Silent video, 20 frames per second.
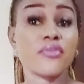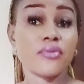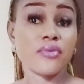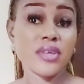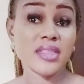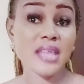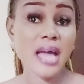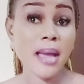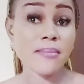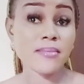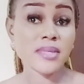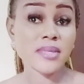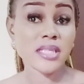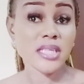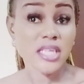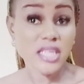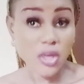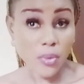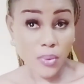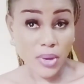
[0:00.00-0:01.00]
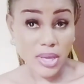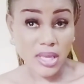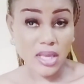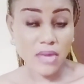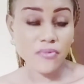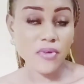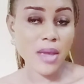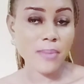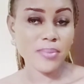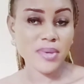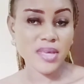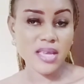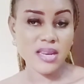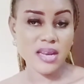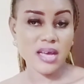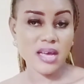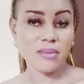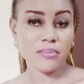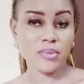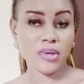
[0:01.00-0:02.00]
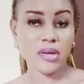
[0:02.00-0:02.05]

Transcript: 3 times in a week if you're a beginner,